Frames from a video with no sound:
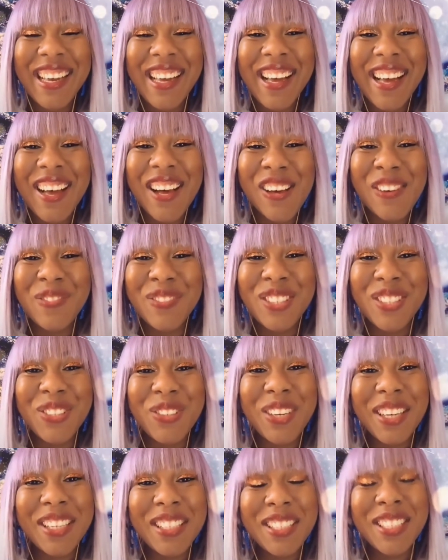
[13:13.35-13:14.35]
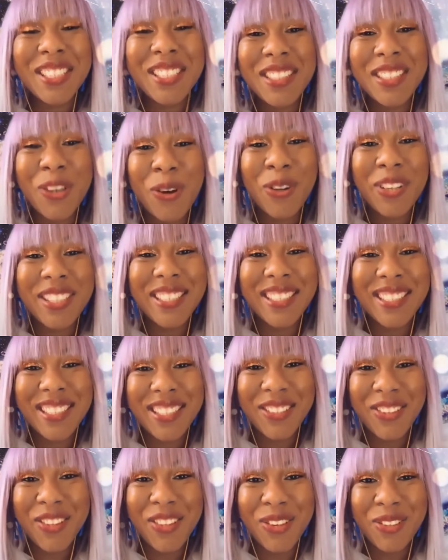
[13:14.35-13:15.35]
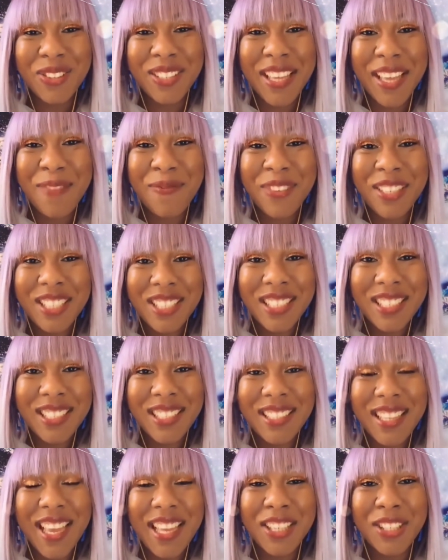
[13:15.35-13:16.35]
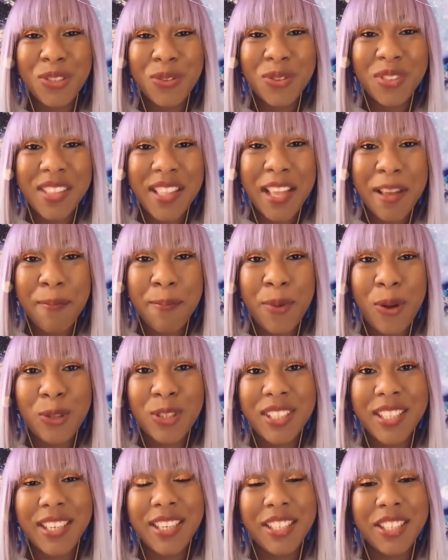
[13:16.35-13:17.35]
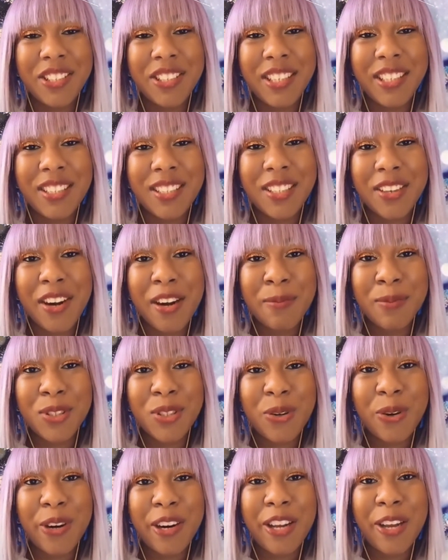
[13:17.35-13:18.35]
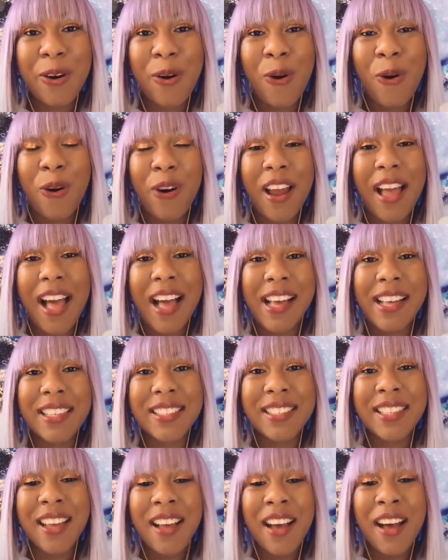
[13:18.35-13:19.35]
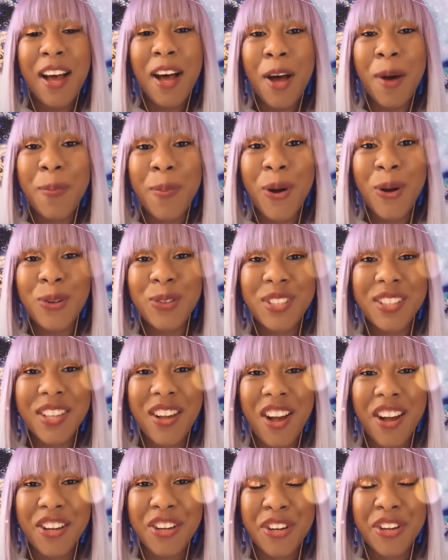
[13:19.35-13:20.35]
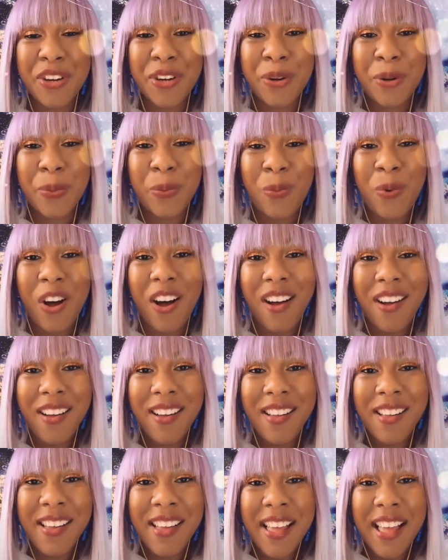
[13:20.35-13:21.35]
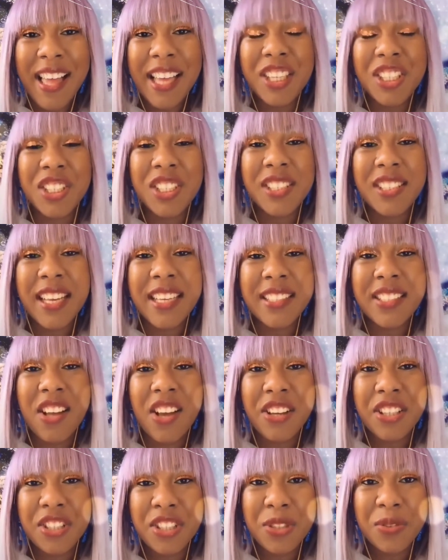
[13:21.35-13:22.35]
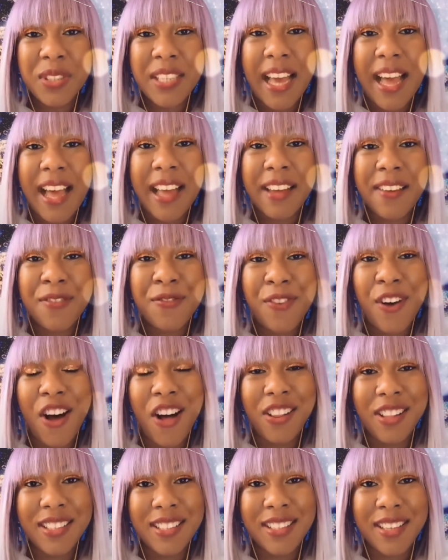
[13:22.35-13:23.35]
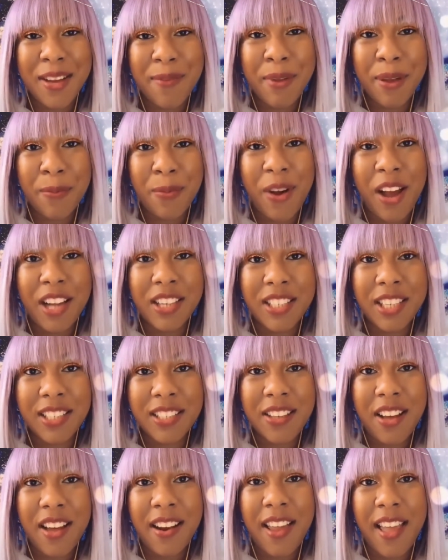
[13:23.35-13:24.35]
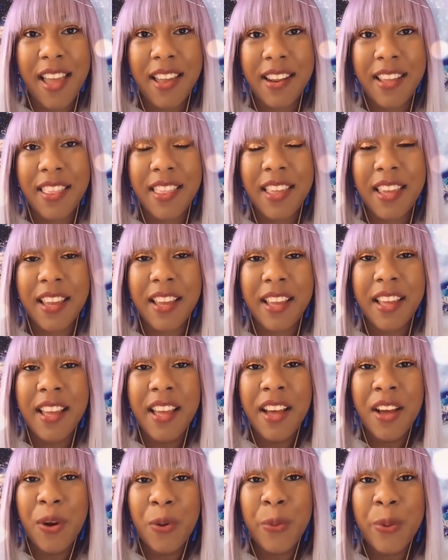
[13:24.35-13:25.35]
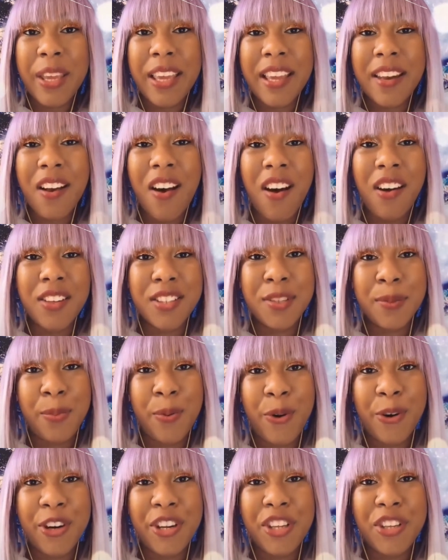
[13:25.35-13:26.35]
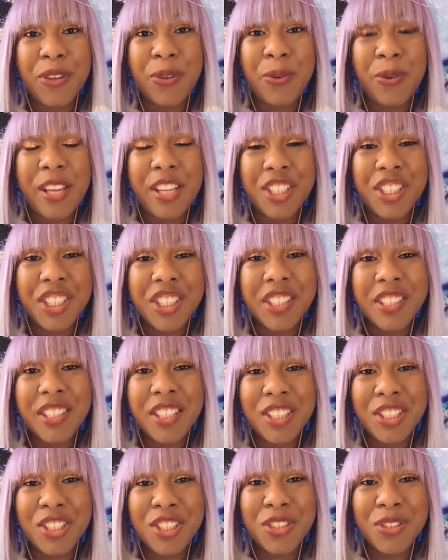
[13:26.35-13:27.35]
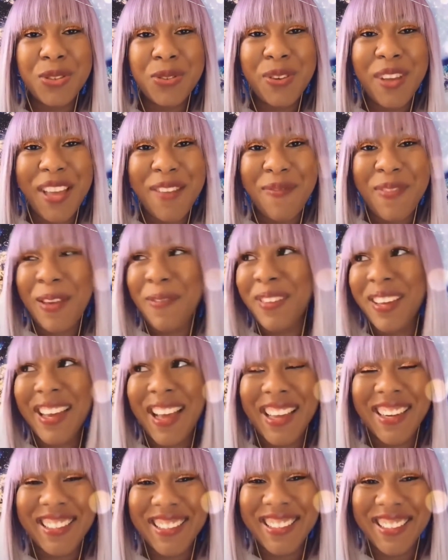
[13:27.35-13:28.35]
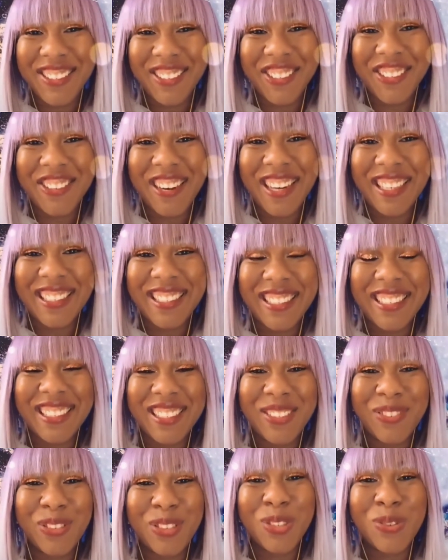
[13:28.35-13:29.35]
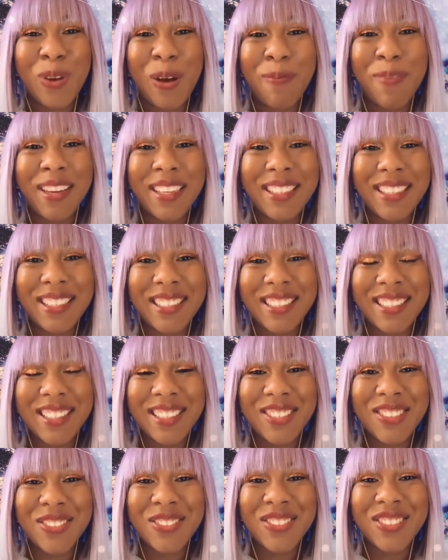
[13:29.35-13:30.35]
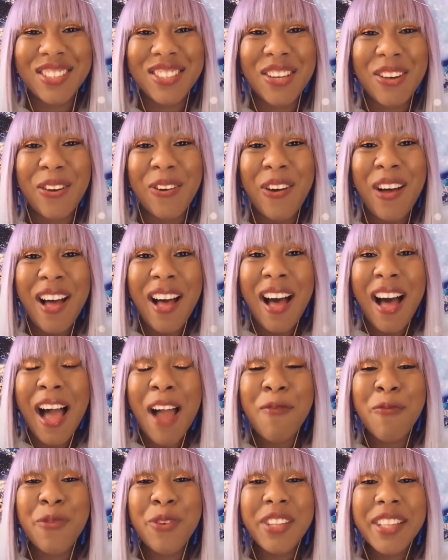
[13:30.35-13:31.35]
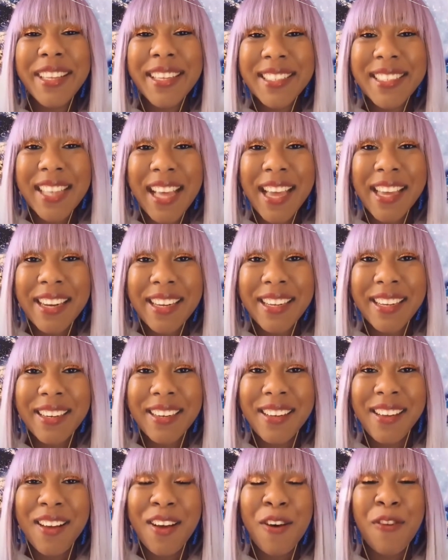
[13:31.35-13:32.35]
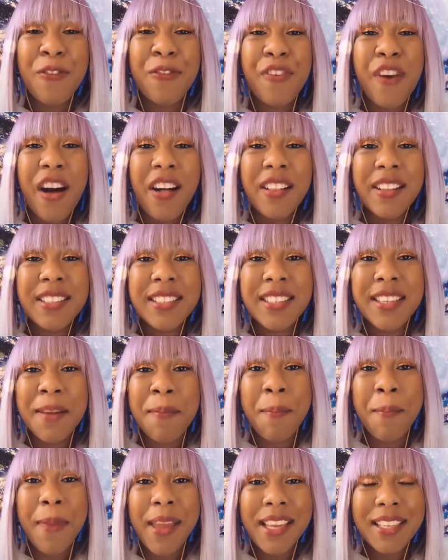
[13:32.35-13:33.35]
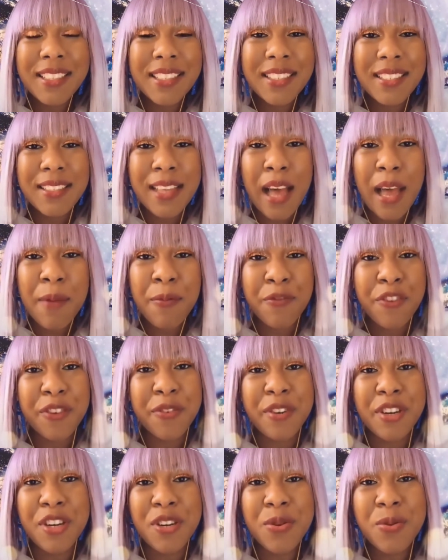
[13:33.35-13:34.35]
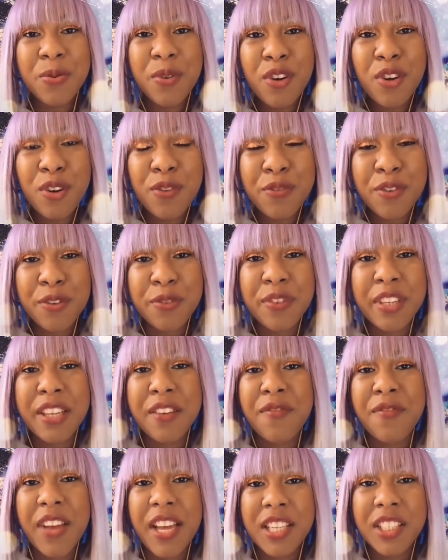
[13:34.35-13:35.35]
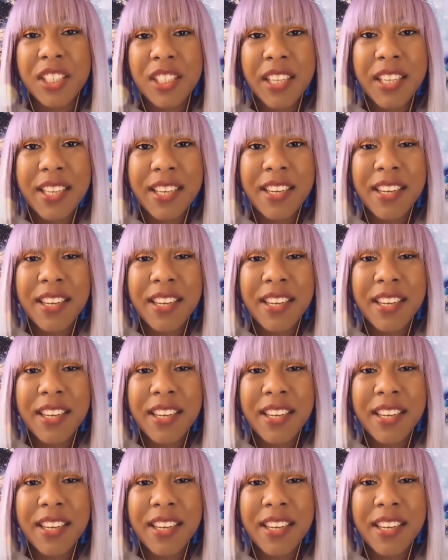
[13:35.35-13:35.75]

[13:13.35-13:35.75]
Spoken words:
So you can totally steal those images and use them, post it in your Instagram story or as a post on your wall. And just as long as you tag Fall is Coming project on anything, we can all support you and cheerlead you and maybe kind of steal your ideas or swap ideas too. So I'm really excited. Fall is an amazing time for renewal, for reinvention,